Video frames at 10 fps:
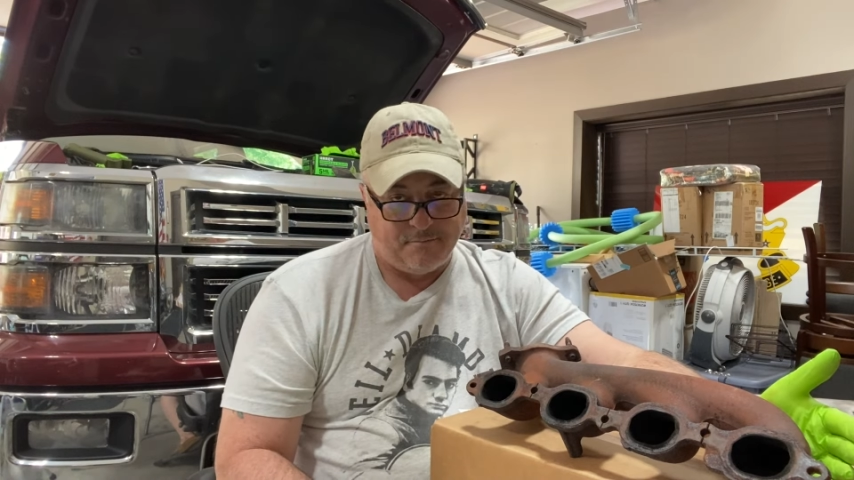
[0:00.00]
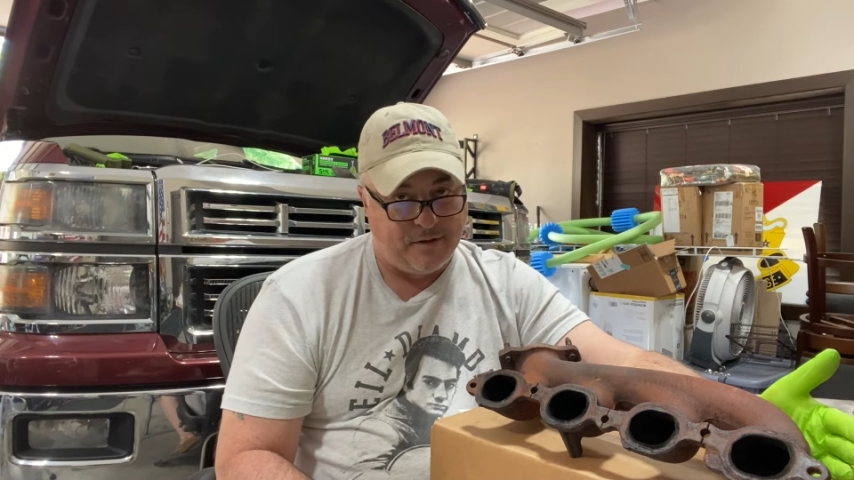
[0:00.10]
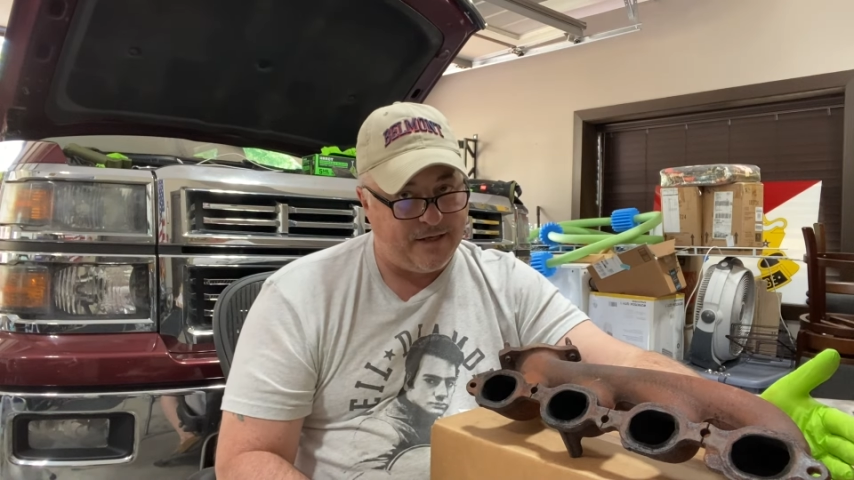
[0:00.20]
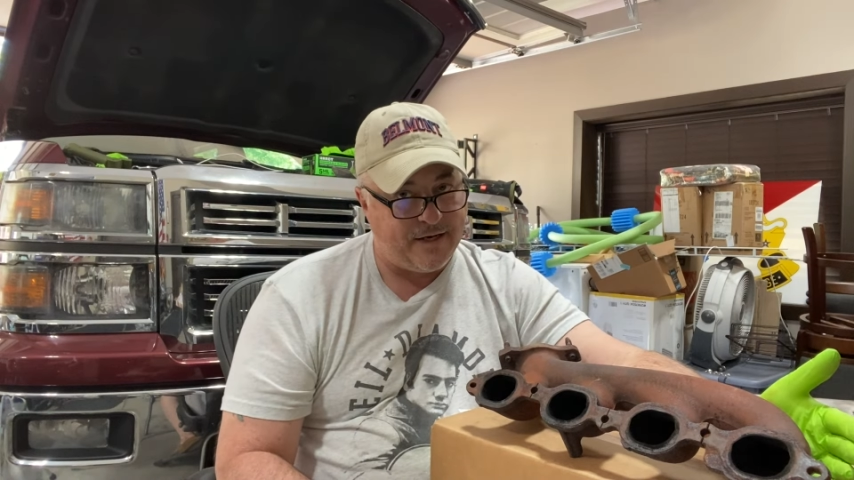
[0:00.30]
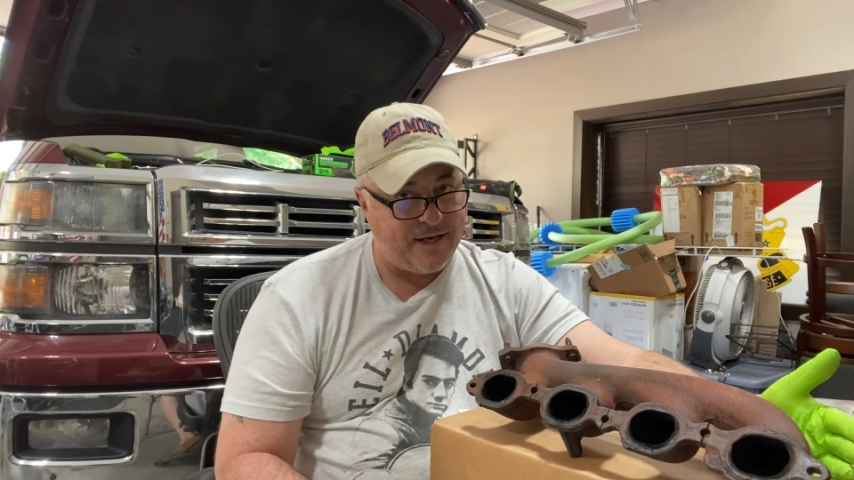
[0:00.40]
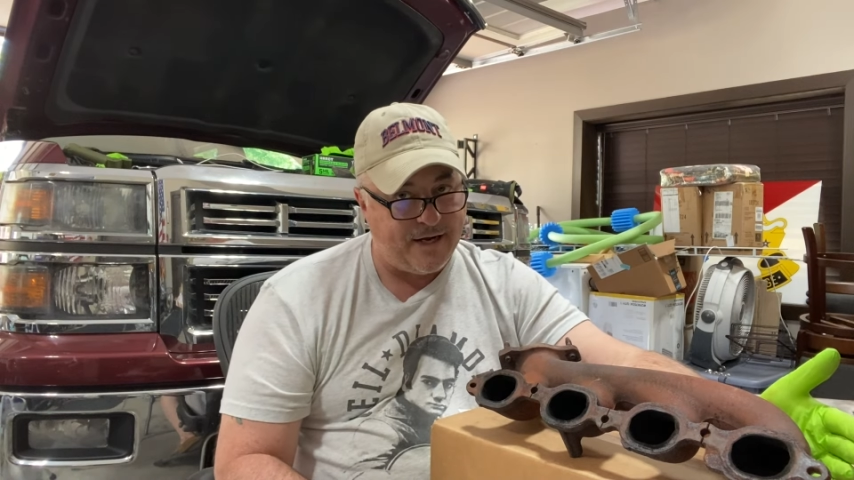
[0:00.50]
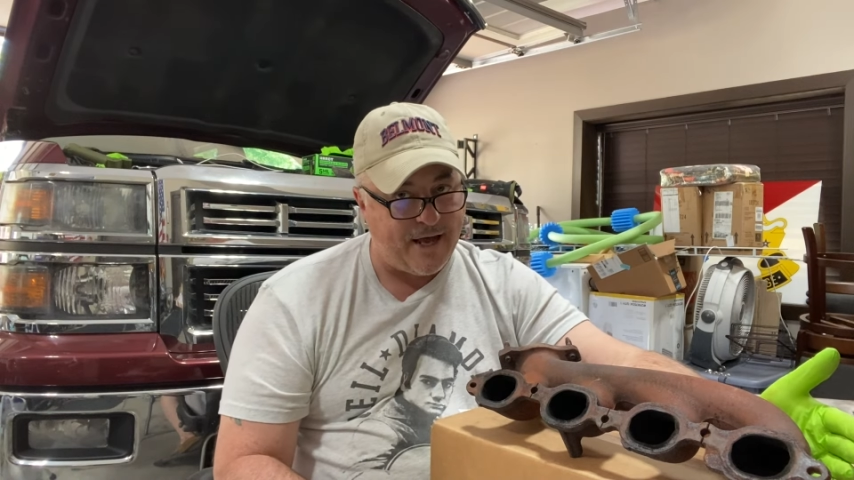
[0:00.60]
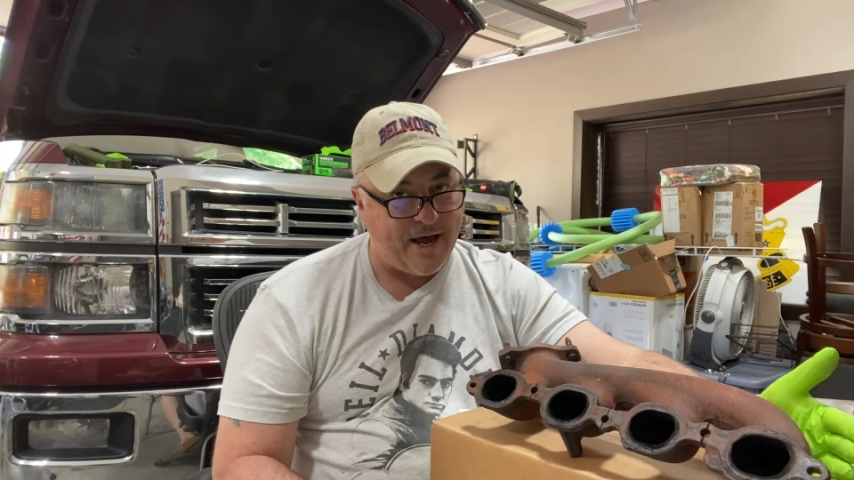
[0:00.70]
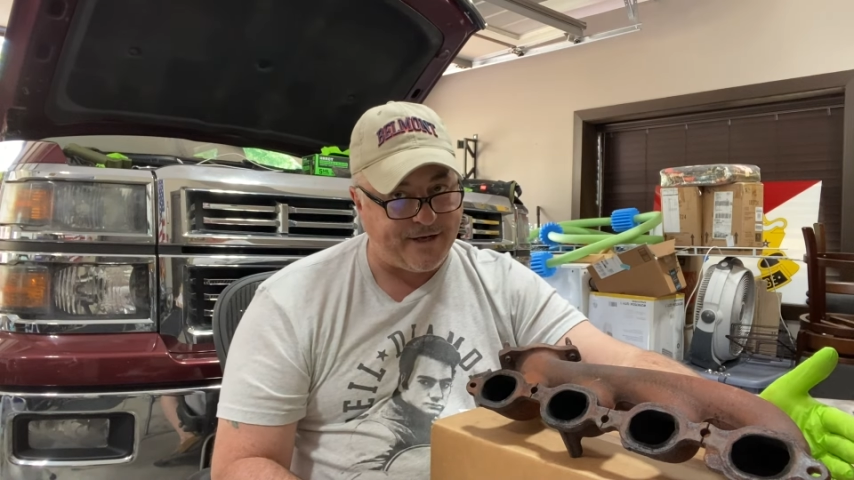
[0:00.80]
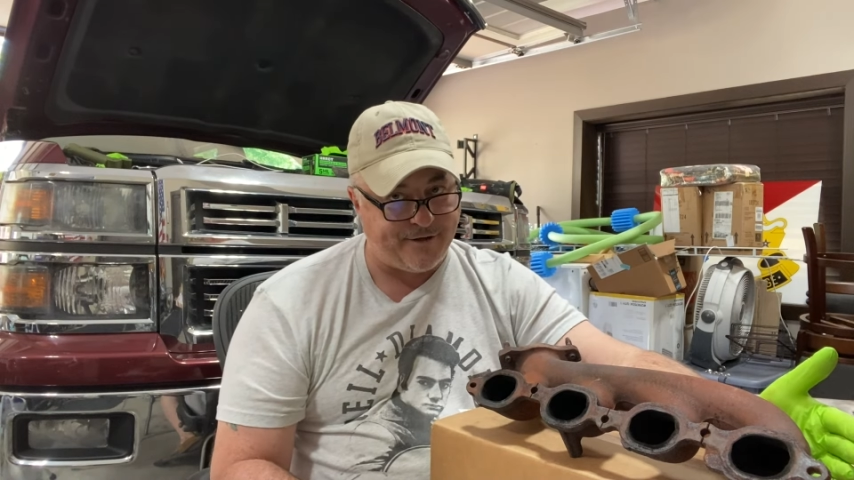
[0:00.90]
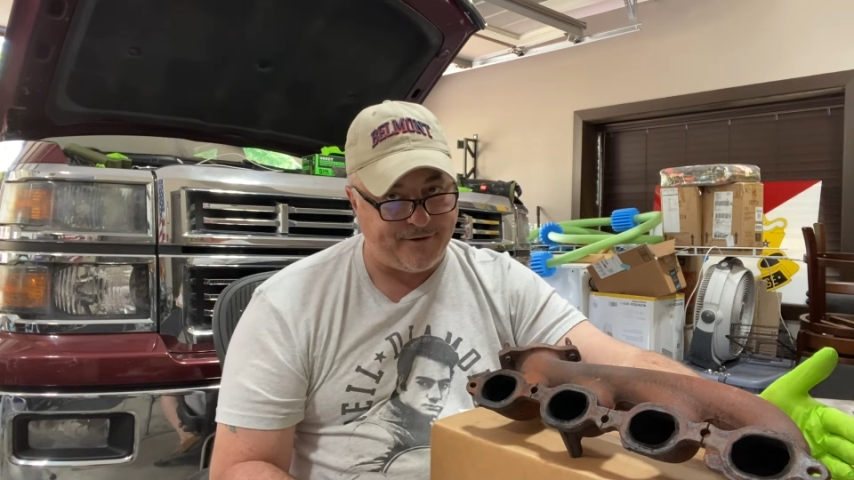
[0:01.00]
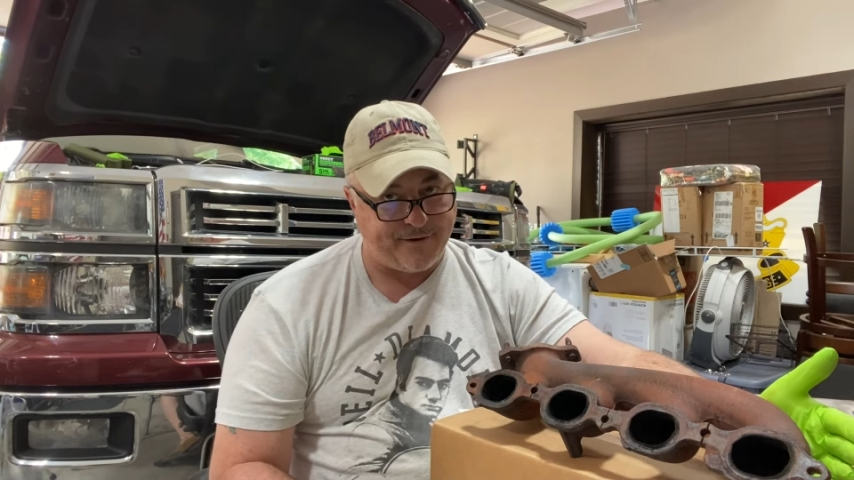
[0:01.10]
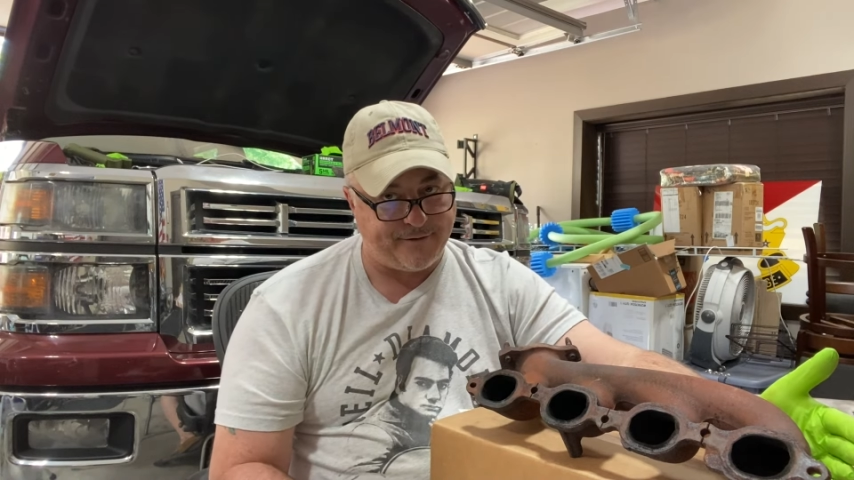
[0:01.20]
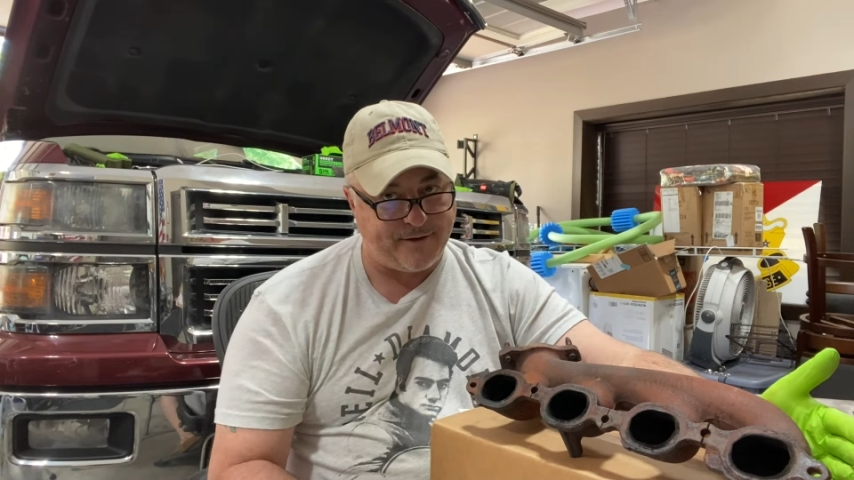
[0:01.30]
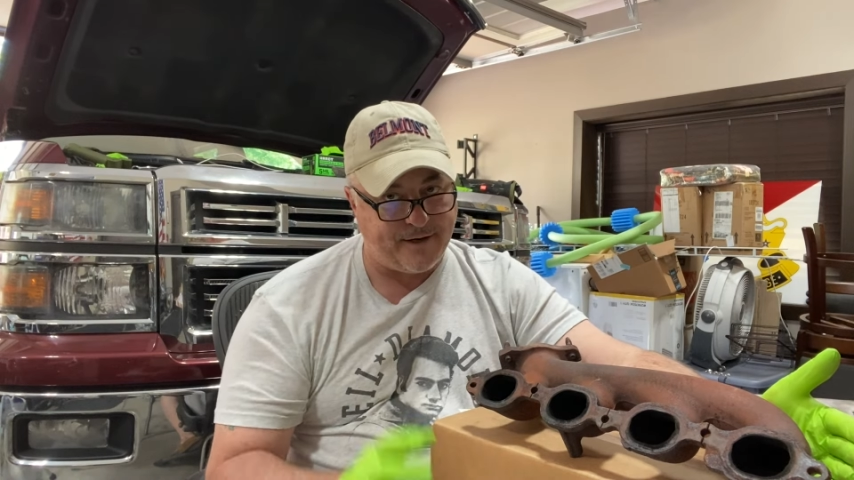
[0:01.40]
but it ain't
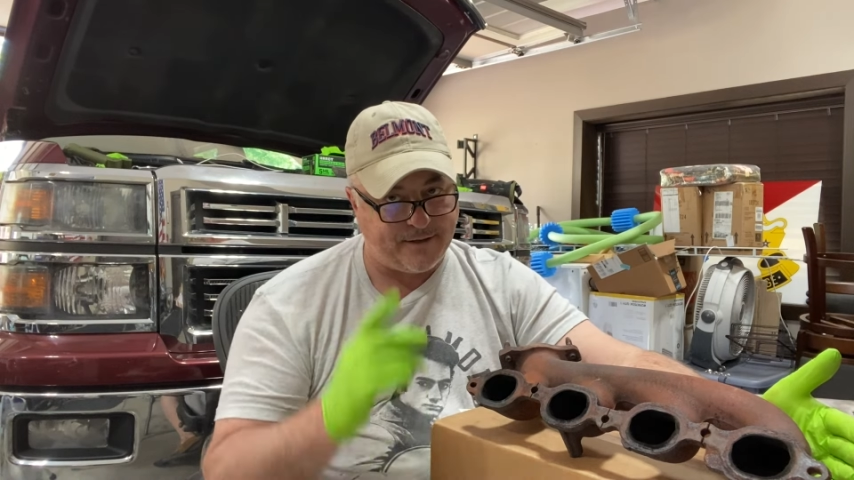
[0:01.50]
accurate, right?